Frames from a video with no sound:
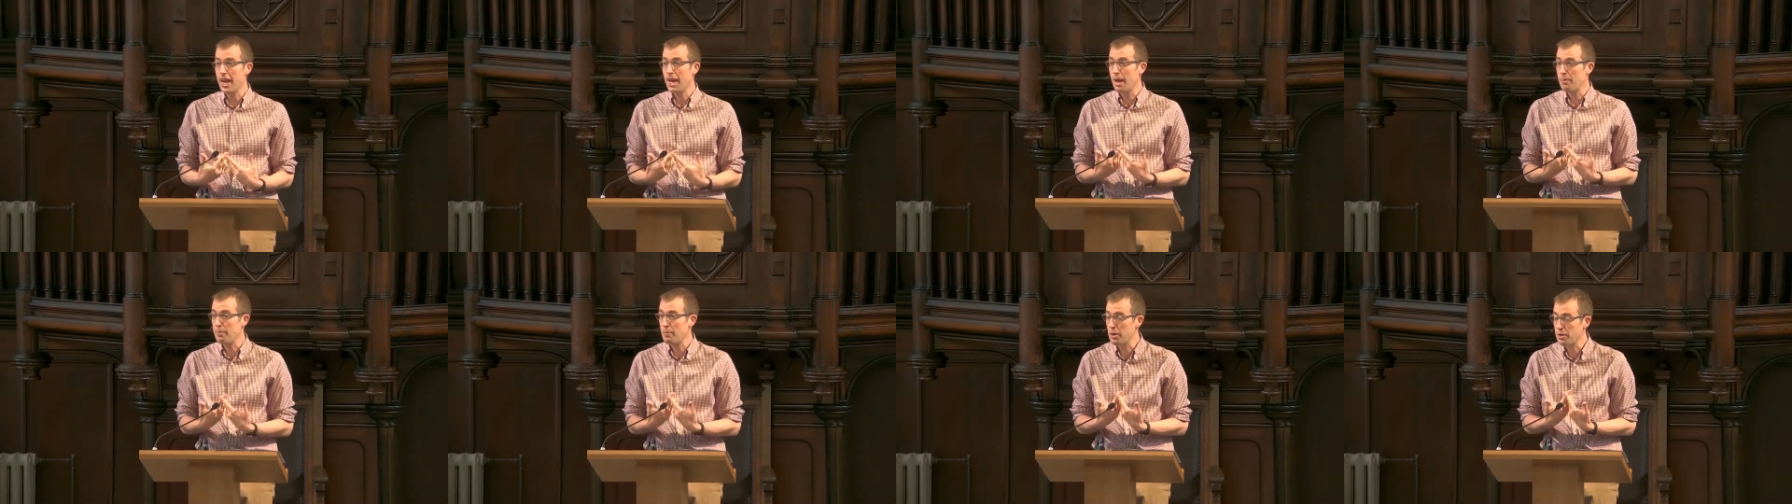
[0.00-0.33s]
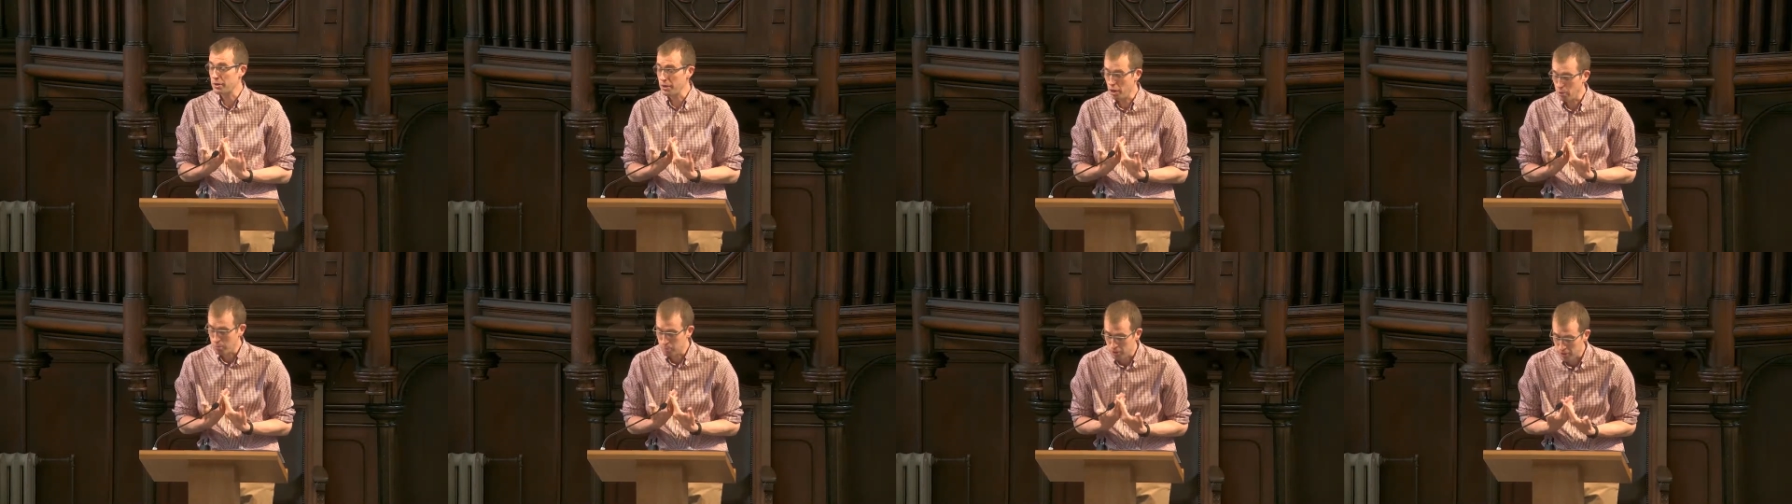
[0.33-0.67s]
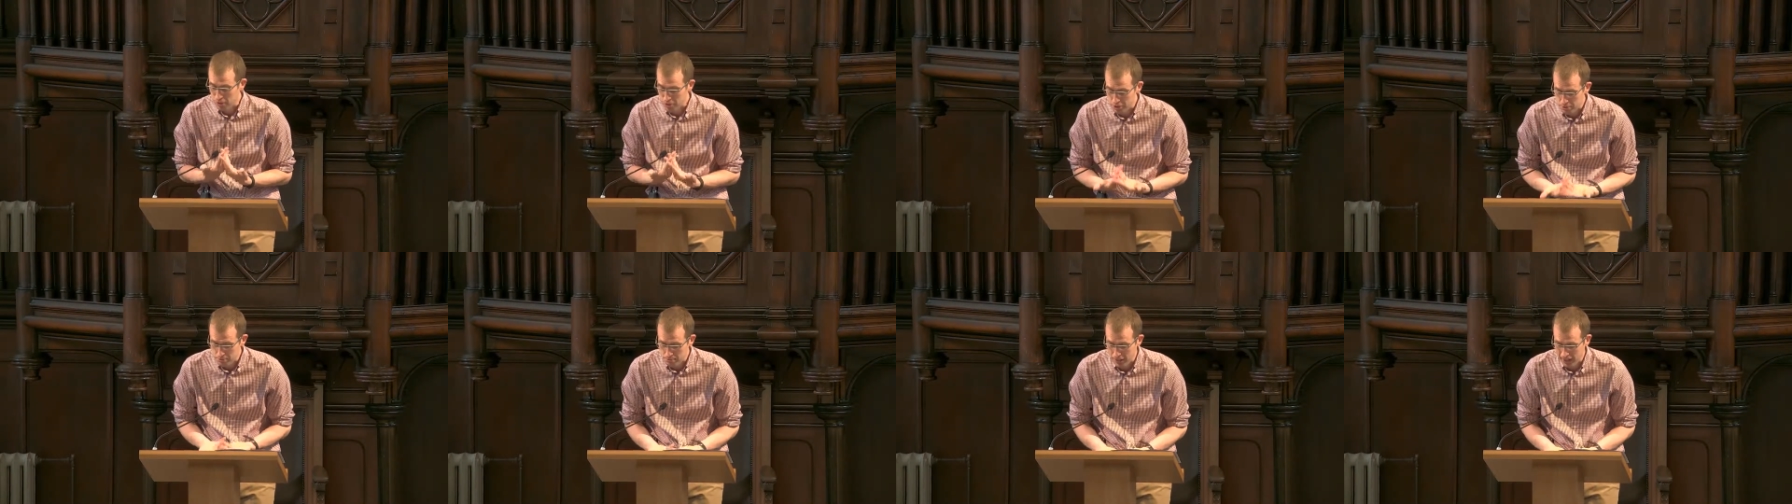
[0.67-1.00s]
about our
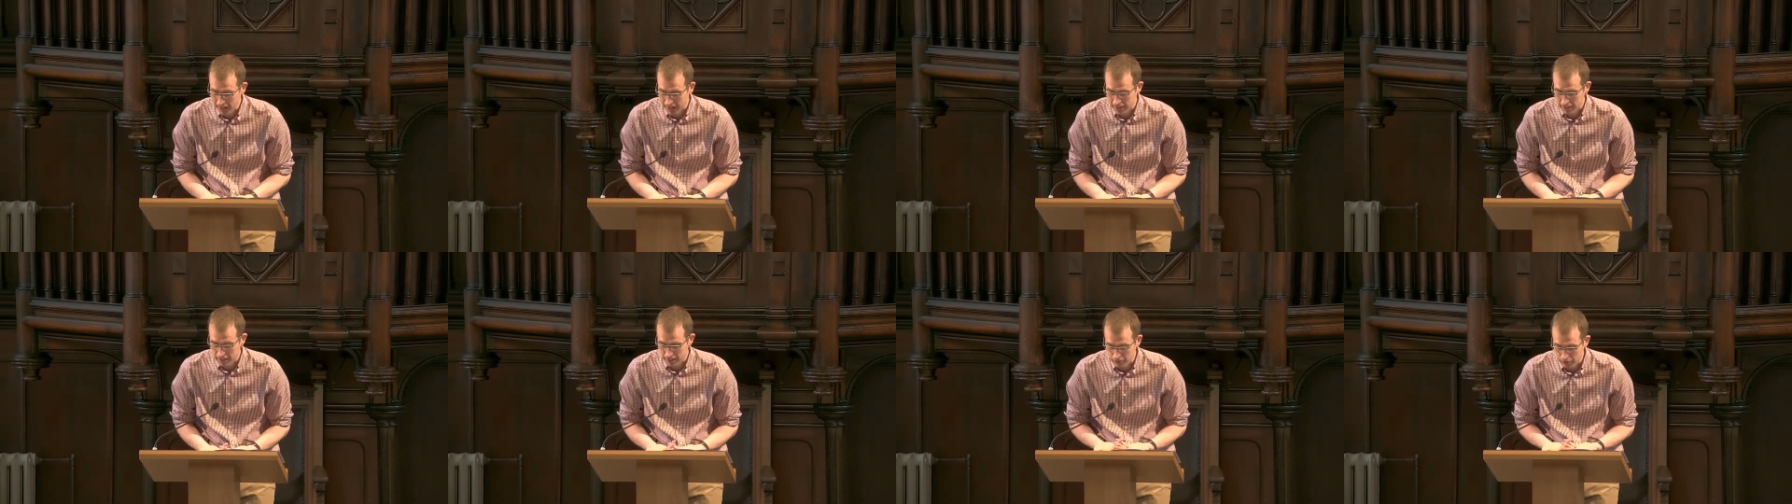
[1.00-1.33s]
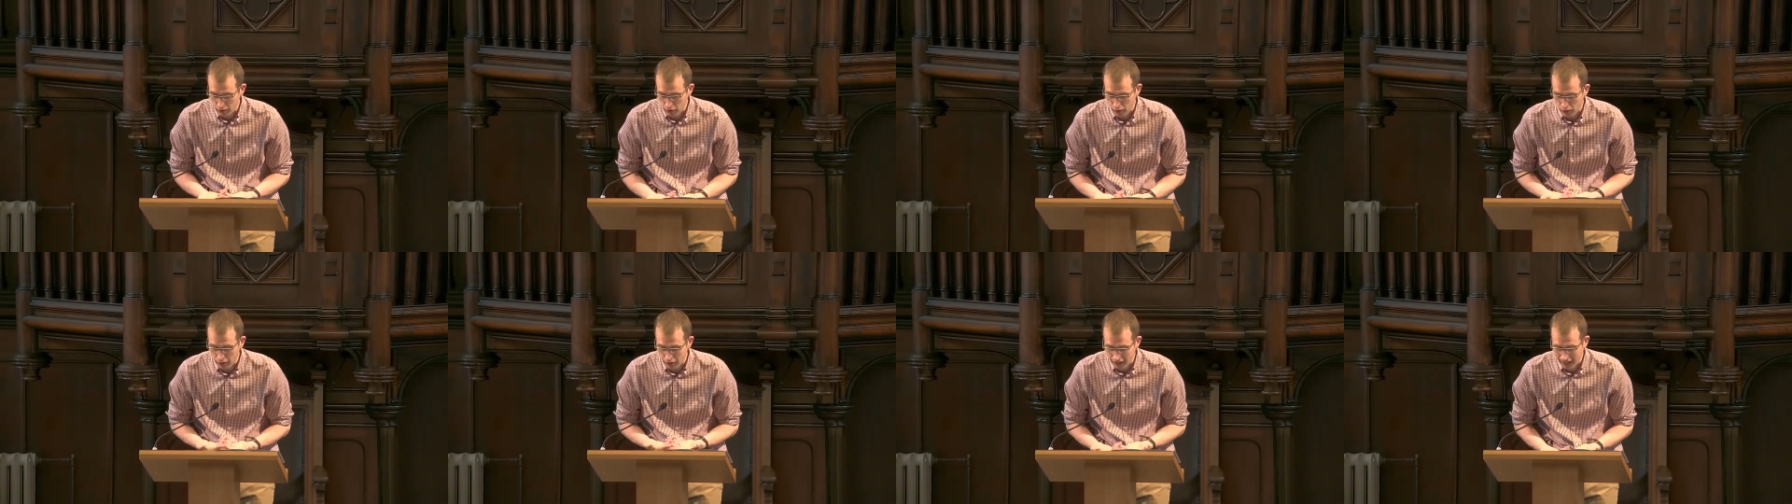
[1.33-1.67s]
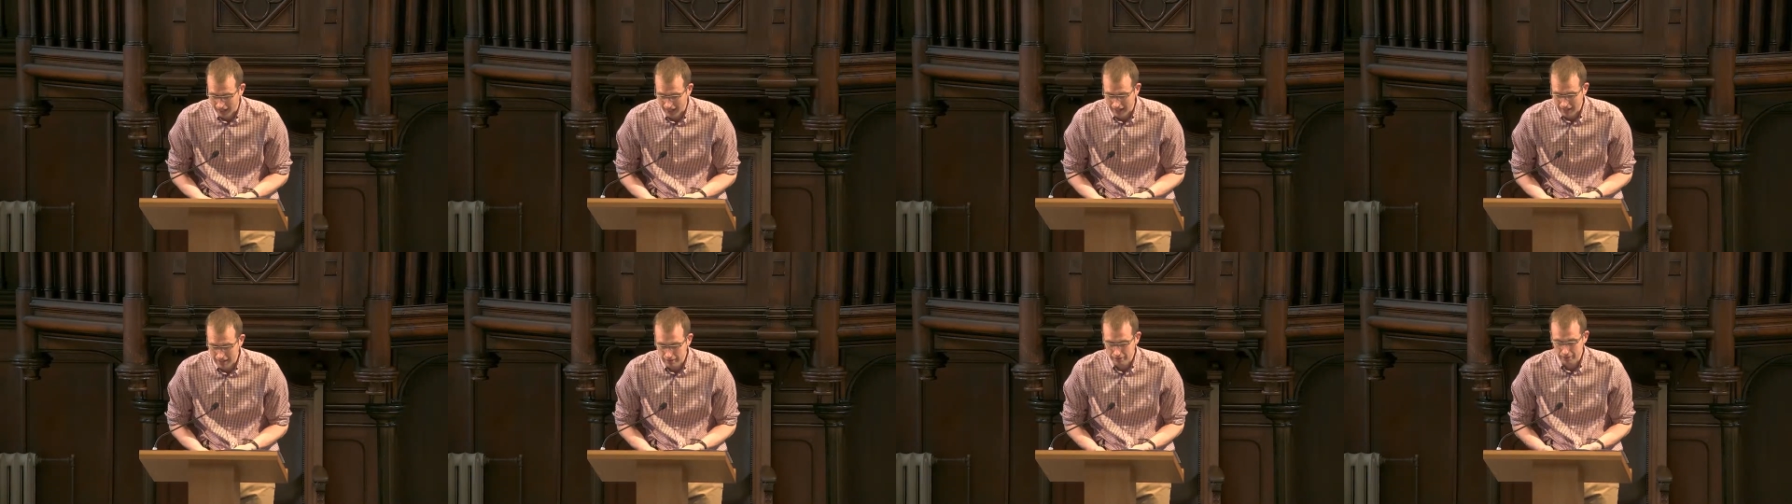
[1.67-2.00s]
perspective on
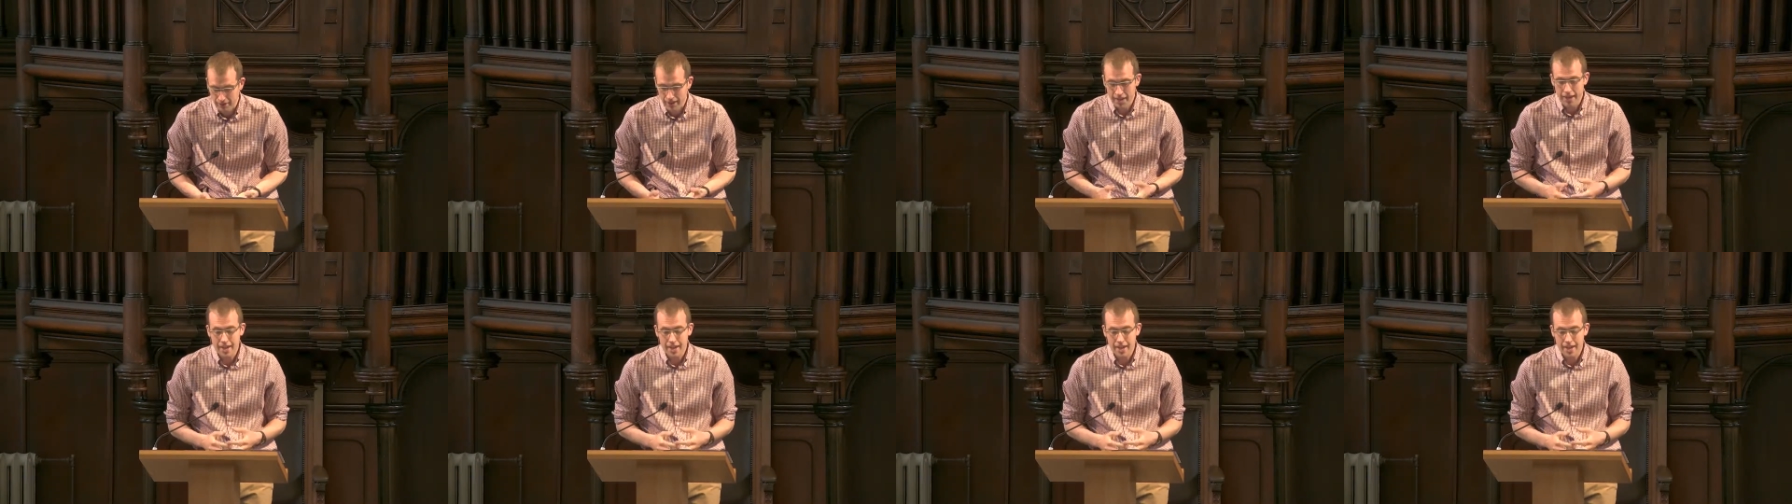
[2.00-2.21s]
life.